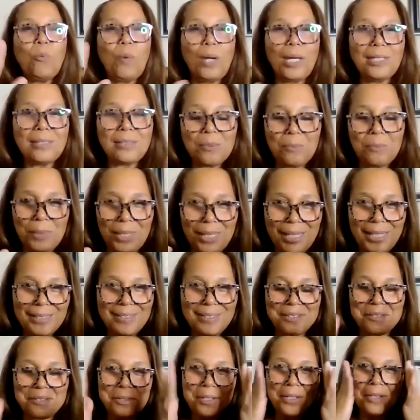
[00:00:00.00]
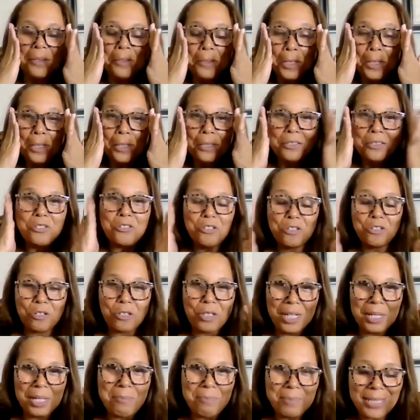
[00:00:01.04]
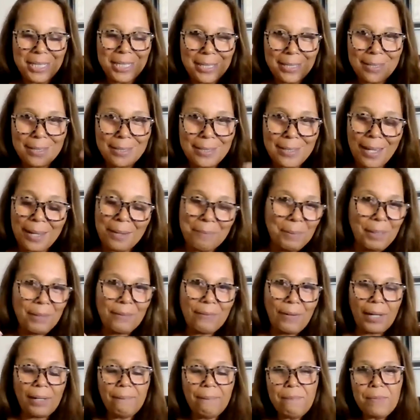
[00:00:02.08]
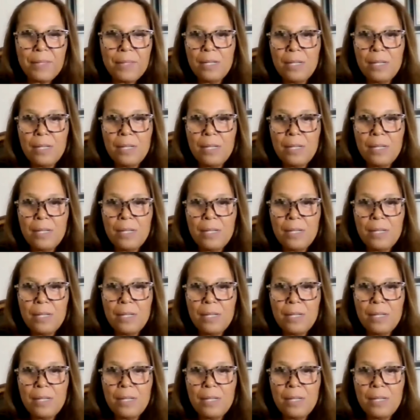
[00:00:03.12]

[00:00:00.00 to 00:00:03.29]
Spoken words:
wait till we get to your MDE assignment," right?